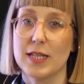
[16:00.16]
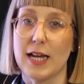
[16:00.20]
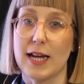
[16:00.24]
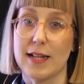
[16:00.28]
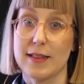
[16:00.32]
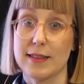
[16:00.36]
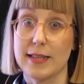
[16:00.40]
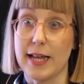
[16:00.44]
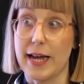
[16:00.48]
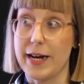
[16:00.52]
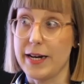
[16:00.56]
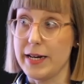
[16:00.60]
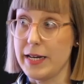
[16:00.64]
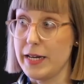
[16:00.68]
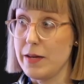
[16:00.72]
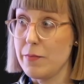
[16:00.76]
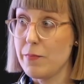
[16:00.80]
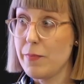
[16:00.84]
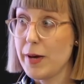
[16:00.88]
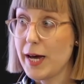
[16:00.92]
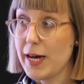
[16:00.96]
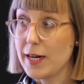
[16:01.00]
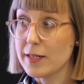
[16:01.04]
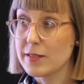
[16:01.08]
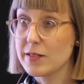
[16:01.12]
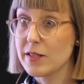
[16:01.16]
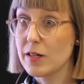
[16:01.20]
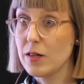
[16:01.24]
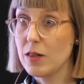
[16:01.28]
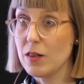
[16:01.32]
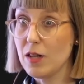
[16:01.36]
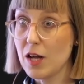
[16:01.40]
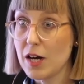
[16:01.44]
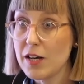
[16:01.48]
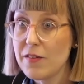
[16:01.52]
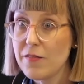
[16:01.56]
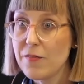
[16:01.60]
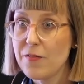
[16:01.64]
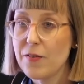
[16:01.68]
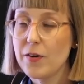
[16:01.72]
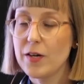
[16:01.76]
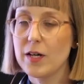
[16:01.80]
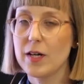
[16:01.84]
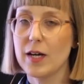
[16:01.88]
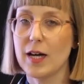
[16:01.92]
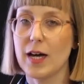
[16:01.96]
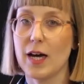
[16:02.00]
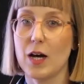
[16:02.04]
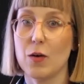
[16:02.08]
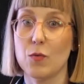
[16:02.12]
that then impact life?
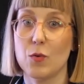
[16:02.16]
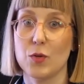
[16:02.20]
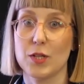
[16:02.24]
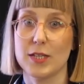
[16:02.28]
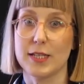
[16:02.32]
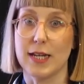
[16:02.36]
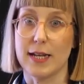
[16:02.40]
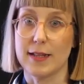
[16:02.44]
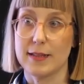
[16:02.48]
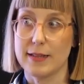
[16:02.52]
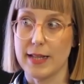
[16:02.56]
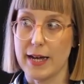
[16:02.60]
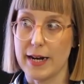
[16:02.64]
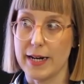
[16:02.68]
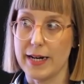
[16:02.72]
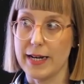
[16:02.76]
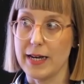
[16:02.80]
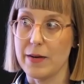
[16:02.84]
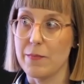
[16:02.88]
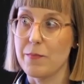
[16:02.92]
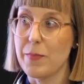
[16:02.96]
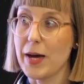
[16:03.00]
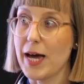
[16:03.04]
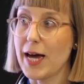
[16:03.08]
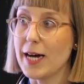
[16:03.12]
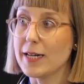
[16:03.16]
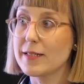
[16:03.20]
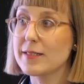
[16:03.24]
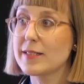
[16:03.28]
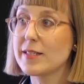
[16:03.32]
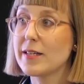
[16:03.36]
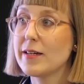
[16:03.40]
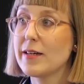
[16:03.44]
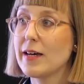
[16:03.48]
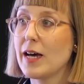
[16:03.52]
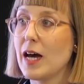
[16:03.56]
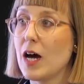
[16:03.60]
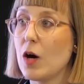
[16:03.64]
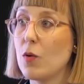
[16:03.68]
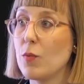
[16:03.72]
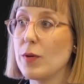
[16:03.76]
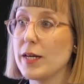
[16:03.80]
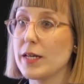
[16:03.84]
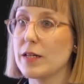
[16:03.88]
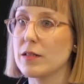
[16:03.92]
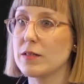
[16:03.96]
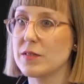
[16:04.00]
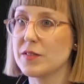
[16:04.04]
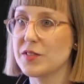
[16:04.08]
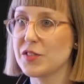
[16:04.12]
How would that then impact how
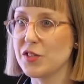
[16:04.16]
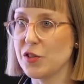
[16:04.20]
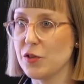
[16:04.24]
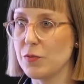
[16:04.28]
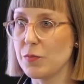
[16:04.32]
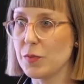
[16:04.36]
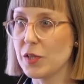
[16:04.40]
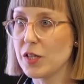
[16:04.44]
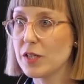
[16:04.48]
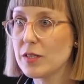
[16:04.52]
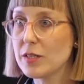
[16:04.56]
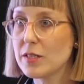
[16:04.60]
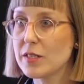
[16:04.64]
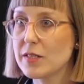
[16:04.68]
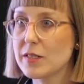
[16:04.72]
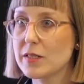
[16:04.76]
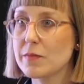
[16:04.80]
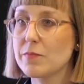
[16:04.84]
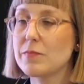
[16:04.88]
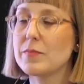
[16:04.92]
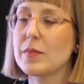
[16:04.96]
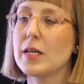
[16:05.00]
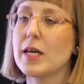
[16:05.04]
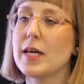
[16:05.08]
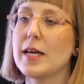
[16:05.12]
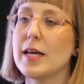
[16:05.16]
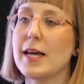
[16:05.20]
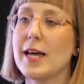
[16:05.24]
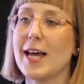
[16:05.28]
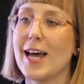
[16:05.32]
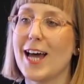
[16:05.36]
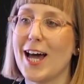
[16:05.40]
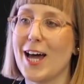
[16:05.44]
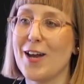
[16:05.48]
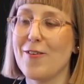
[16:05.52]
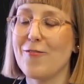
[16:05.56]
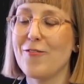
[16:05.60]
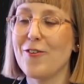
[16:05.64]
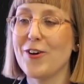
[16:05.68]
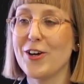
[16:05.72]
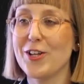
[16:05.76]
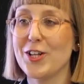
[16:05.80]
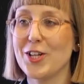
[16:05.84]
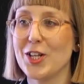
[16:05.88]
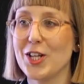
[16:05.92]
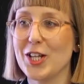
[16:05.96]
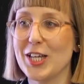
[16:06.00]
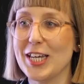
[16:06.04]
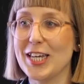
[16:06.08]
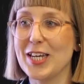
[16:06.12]
we consume goods? And
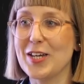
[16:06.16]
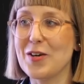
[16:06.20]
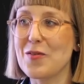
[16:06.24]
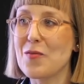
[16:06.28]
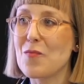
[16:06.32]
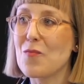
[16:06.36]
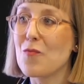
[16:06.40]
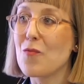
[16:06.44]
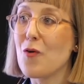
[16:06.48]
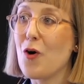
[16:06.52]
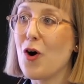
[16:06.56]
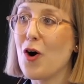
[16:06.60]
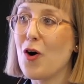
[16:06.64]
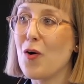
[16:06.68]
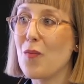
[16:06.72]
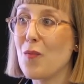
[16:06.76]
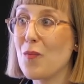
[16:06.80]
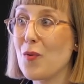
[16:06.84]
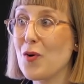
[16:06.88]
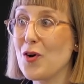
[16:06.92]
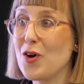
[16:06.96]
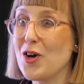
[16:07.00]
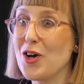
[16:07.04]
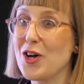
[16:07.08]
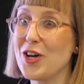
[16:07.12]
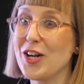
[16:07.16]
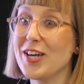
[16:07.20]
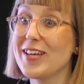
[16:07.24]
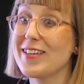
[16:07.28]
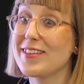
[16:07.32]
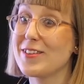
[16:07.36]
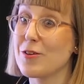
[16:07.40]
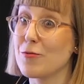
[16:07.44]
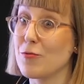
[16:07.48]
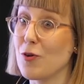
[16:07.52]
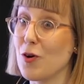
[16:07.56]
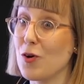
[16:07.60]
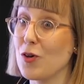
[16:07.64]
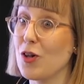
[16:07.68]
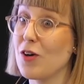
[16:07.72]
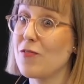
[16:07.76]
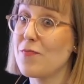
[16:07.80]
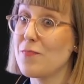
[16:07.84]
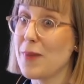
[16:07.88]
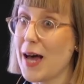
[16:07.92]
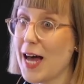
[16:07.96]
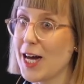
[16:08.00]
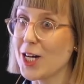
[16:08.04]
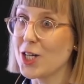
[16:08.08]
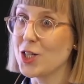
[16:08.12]
finally, what would the role
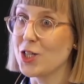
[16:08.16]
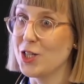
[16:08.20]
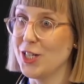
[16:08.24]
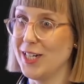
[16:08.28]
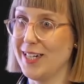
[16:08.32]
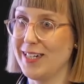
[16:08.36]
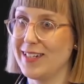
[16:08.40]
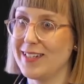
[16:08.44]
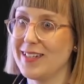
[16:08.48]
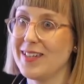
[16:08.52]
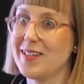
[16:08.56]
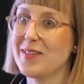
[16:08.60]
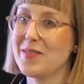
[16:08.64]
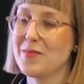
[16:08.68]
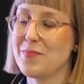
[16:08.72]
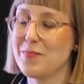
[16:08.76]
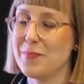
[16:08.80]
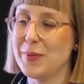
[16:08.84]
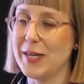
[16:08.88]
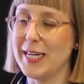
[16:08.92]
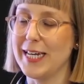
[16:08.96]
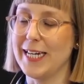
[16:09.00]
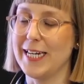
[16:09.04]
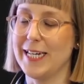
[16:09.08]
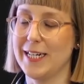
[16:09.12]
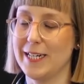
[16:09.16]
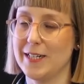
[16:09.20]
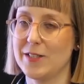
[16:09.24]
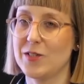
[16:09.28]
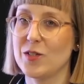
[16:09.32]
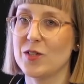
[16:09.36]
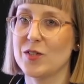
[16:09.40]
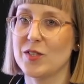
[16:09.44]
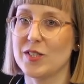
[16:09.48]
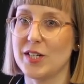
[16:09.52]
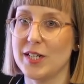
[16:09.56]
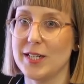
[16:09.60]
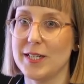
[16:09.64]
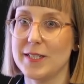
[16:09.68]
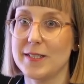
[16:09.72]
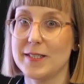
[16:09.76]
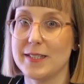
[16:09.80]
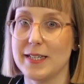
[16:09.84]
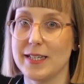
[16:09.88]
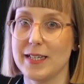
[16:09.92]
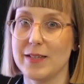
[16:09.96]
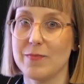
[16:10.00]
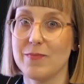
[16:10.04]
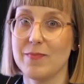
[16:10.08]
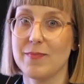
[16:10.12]
of packaging be in a
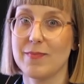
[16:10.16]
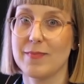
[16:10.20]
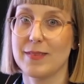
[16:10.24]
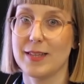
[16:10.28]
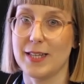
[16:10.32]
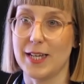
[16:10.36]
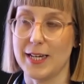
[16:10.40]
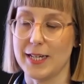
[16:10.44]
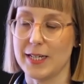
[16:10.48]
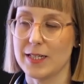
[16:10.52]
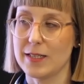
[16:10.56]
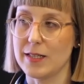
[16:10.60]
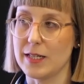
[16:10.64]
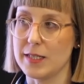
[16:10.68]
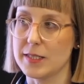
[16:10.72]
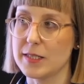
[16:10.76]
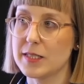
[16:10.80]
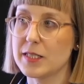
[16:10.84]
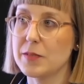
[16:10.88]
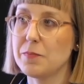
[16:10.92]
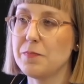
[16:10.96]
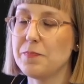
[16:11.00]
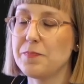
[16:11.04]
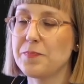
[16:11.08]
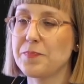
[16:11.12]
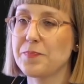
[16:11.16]
society like this?